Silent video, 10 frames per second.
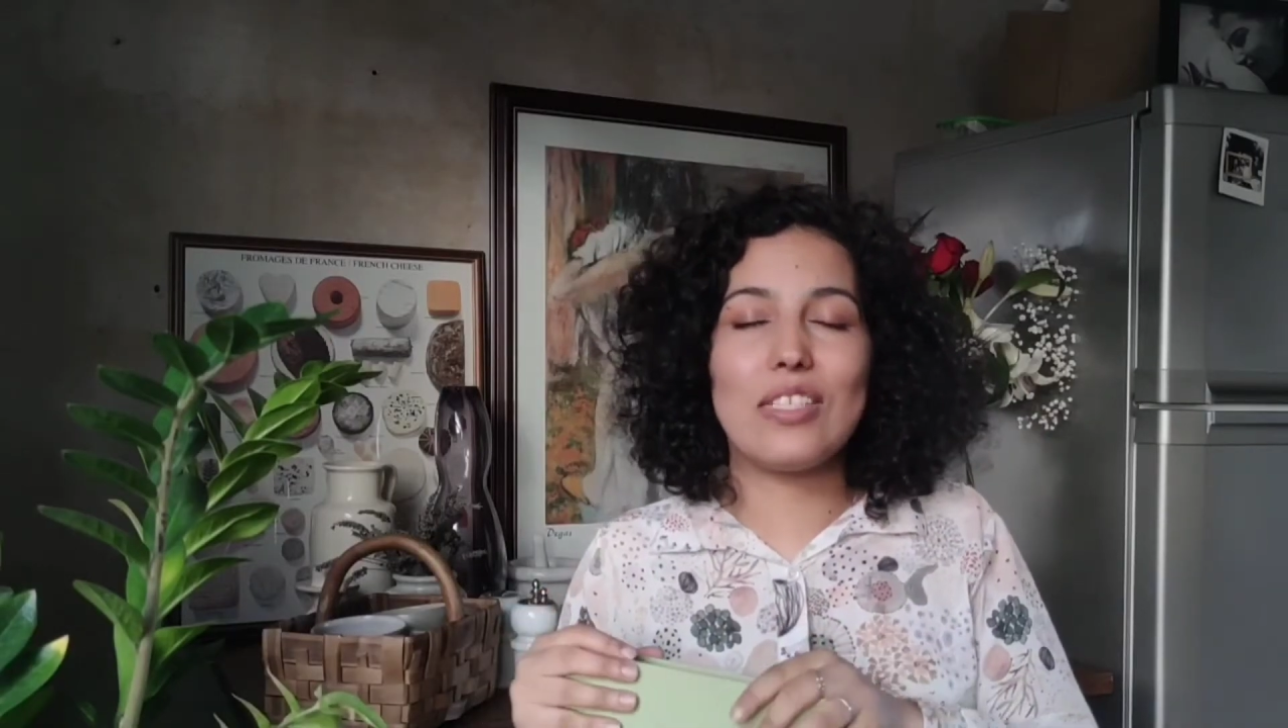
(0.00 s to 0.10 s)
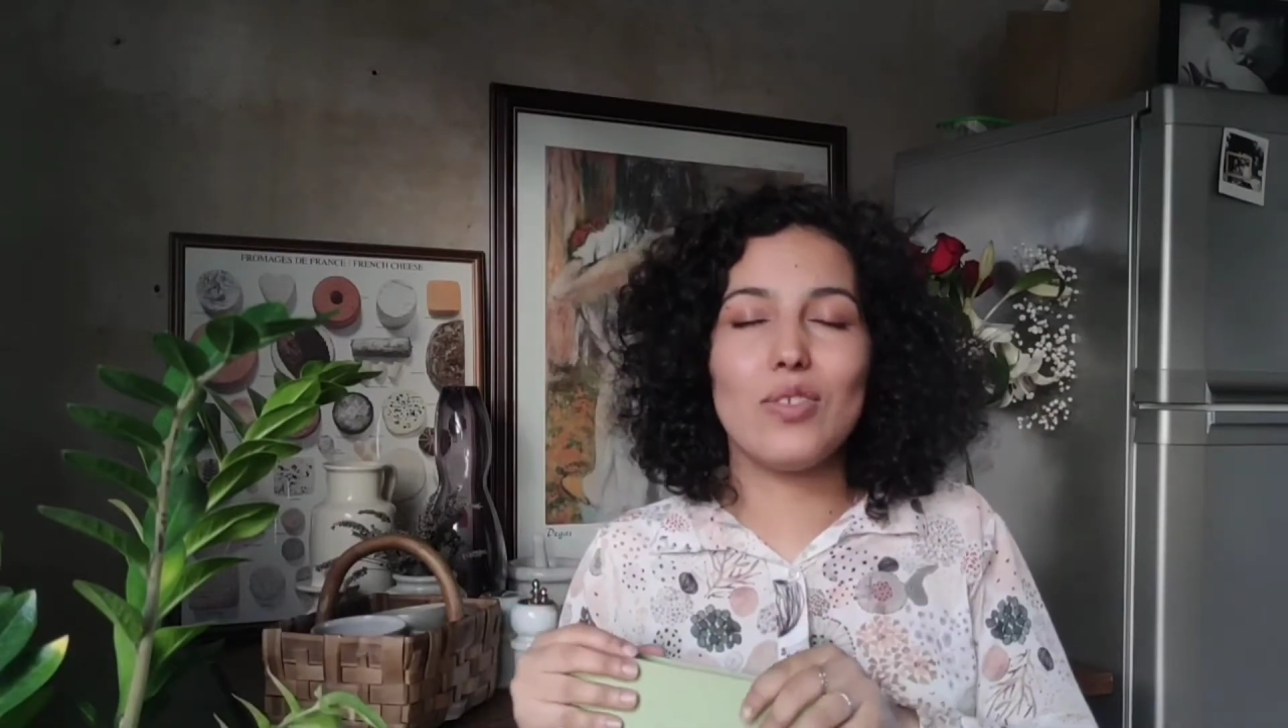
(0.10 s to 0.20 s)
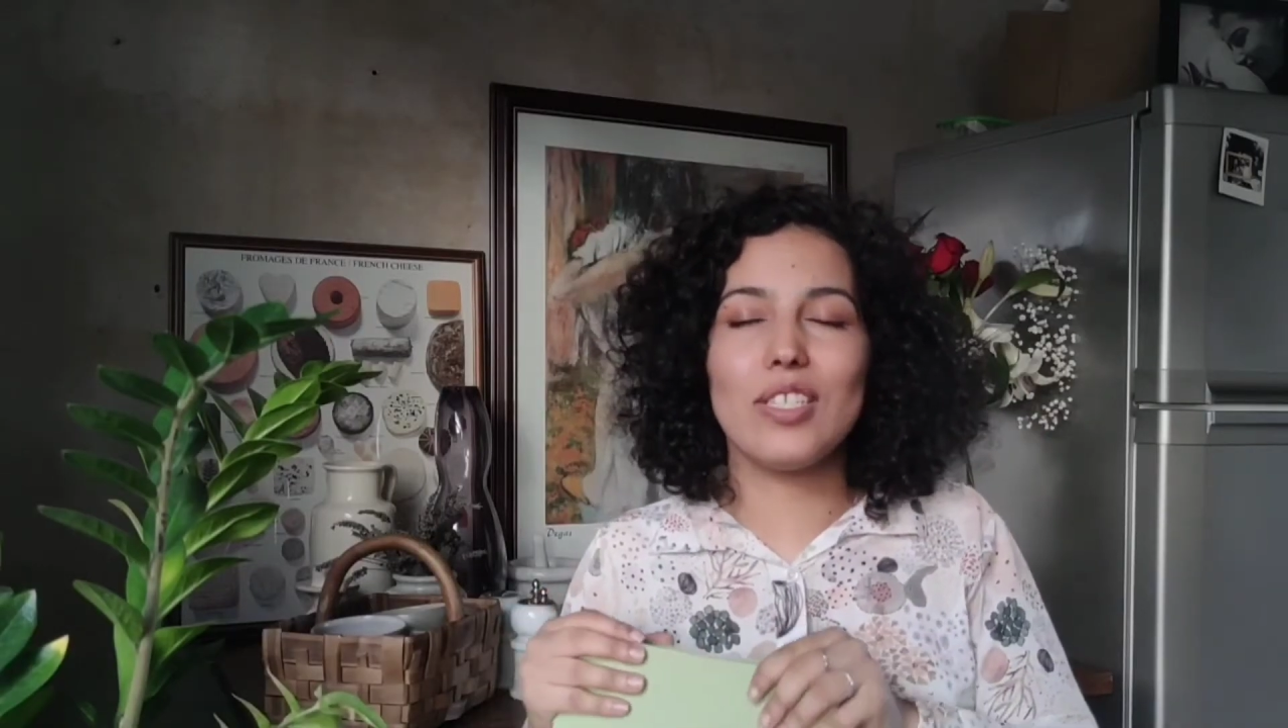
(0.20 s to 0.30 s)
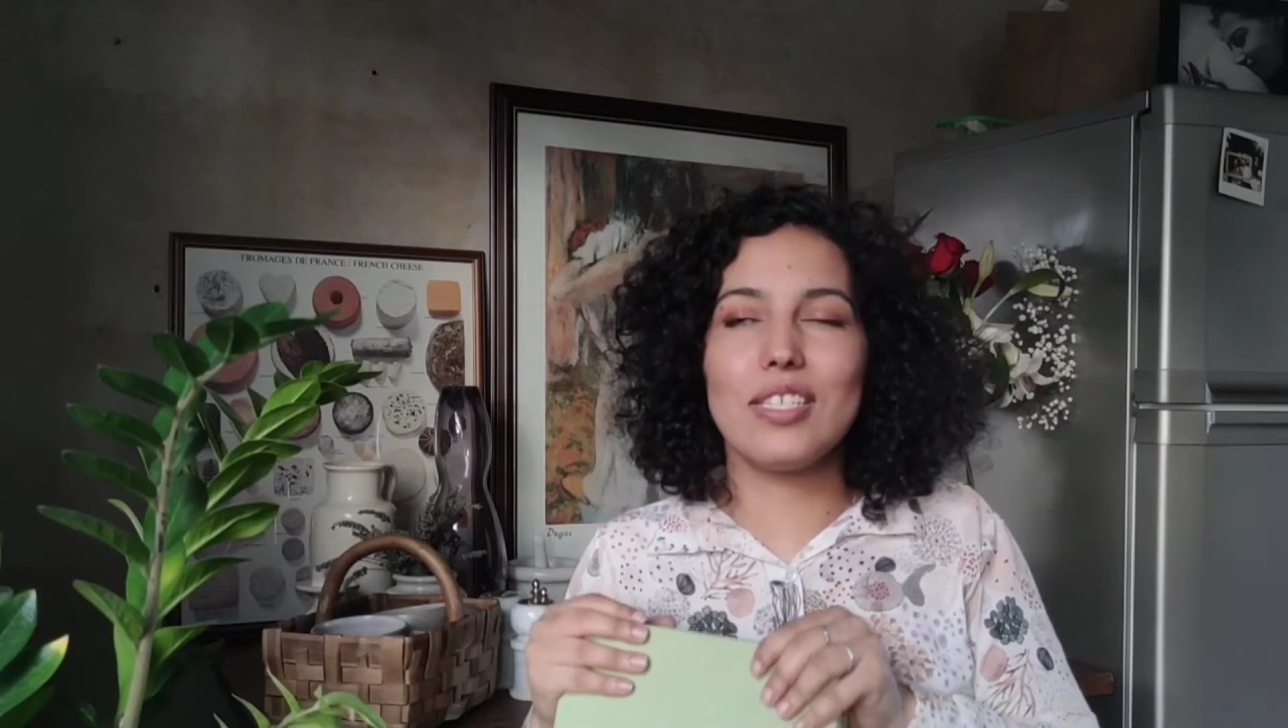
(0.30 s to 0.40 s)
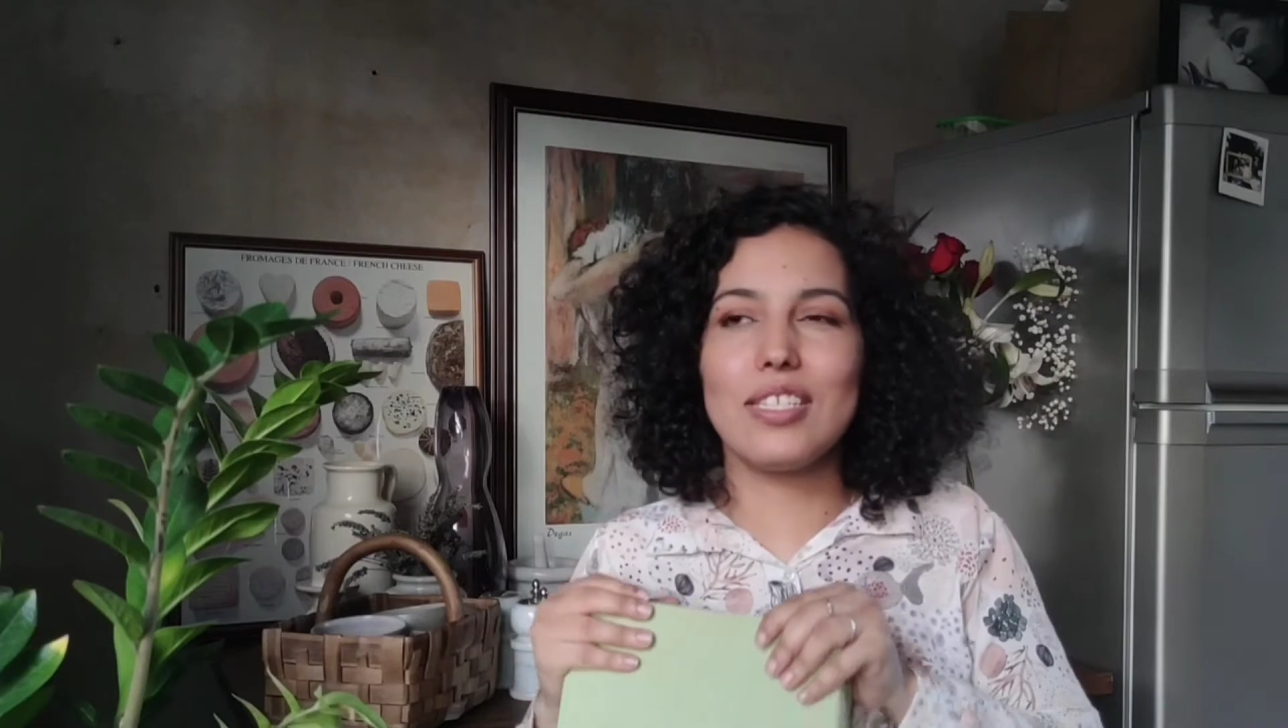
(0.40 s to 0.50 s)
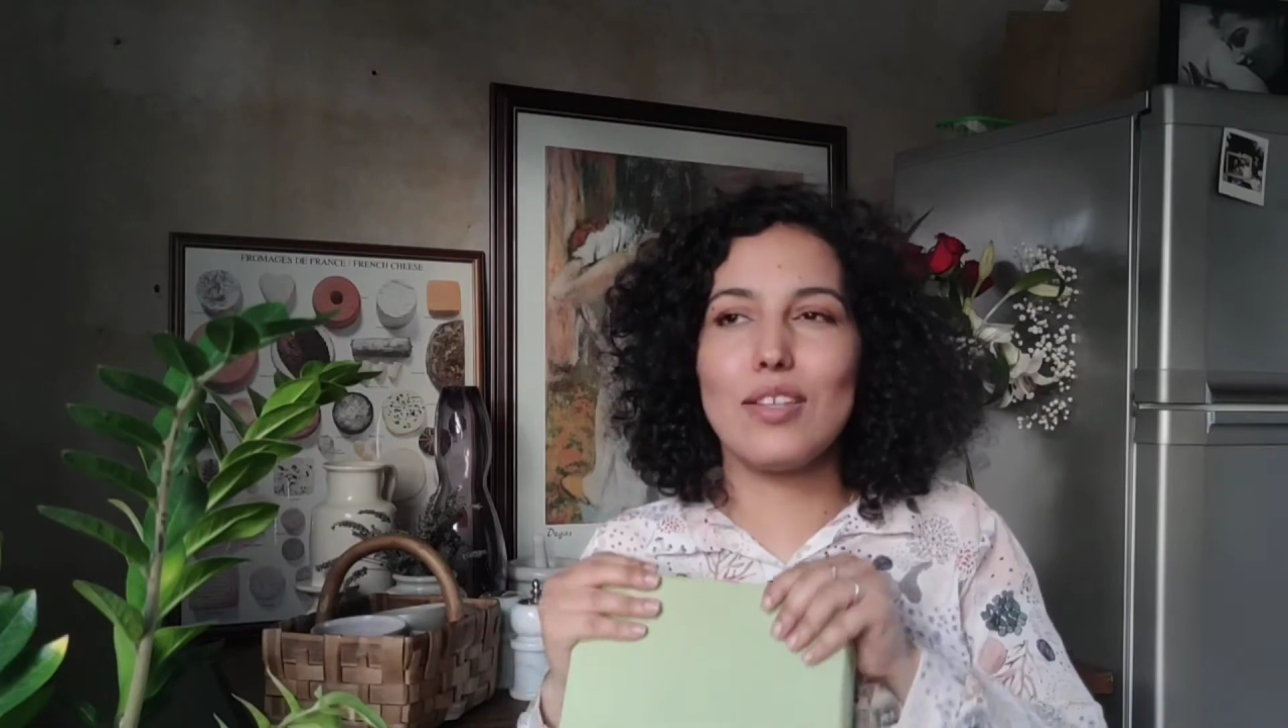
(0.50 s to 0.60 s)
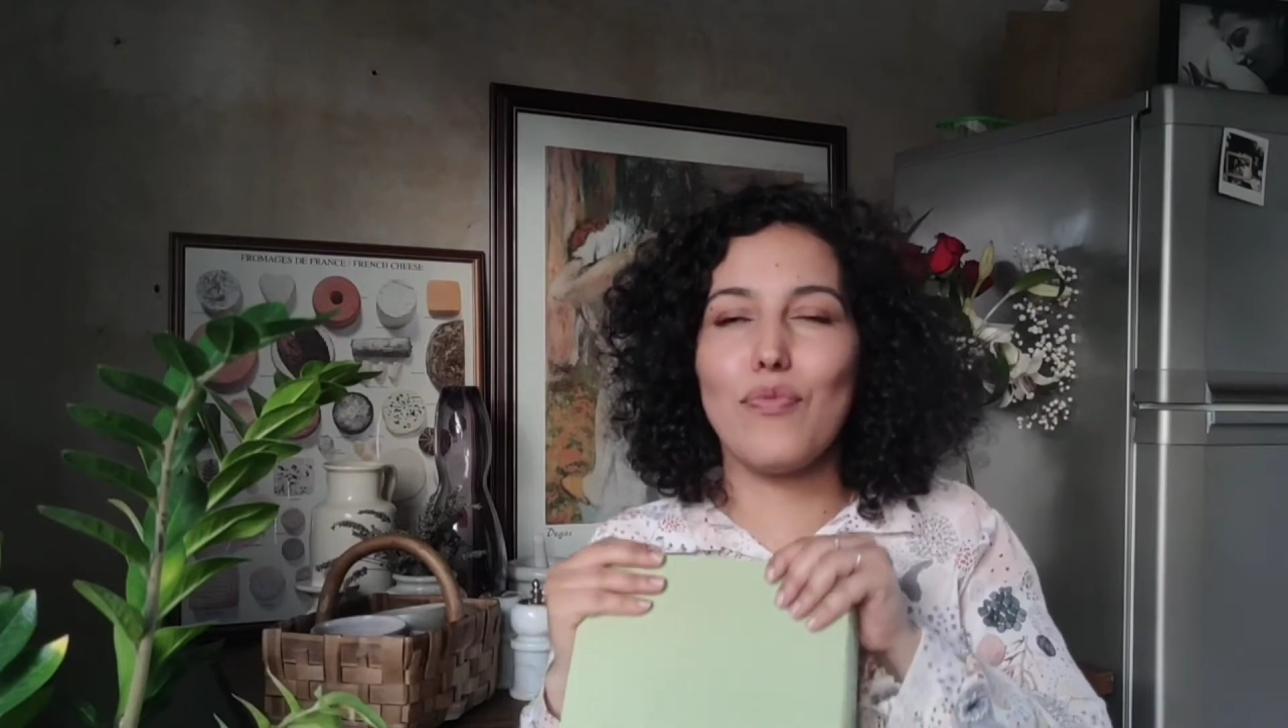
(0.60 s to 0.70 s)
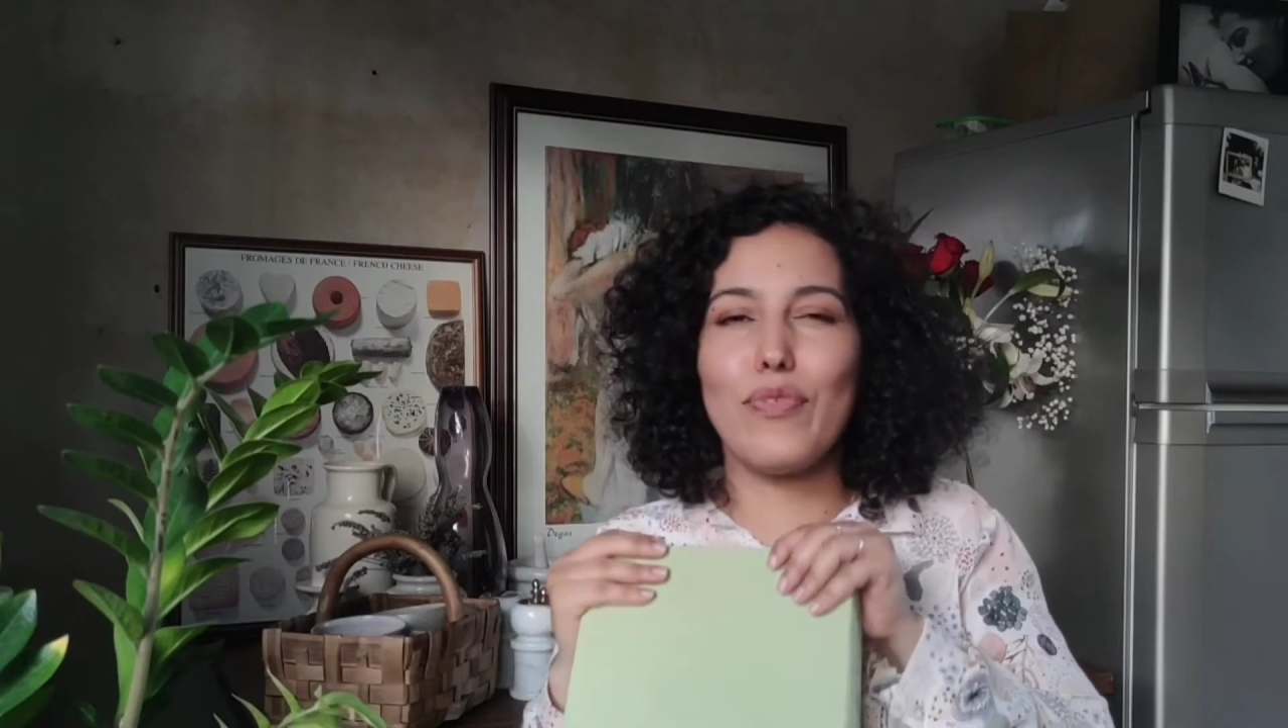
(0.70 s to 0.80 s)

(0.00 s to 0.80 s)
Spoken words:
to just